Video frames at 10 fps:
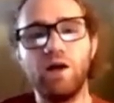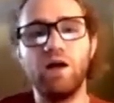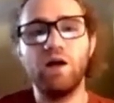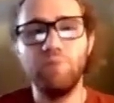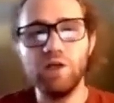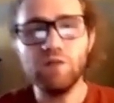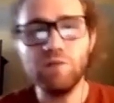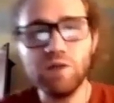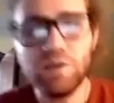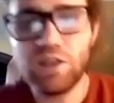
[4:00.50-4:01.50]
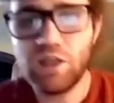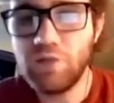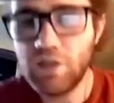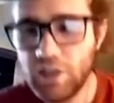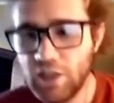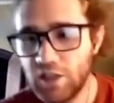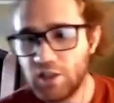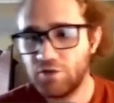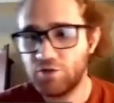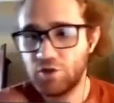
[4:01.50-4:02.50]
a uh, bit commitment scheme
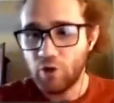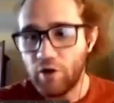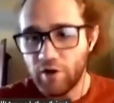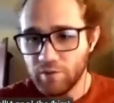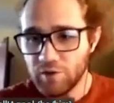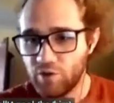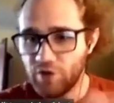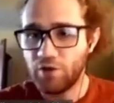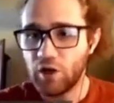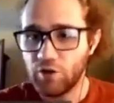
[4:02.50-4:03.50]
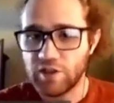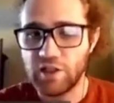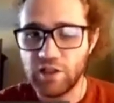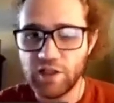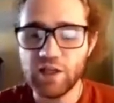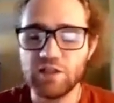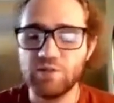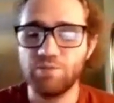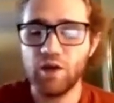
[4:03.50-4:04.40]
consists of two algorithms with the following syntax.